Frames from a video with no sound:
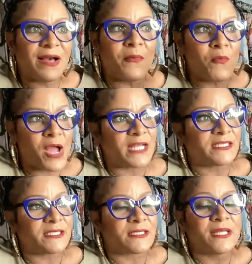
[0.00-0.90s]
I'm
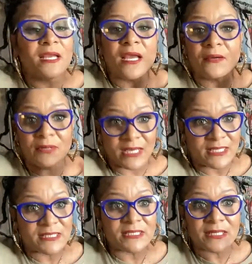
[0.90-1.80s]
watching, and when I
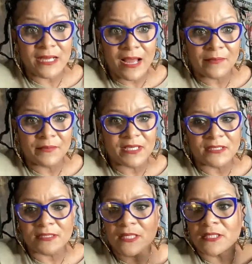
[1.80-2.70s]
get to the comments,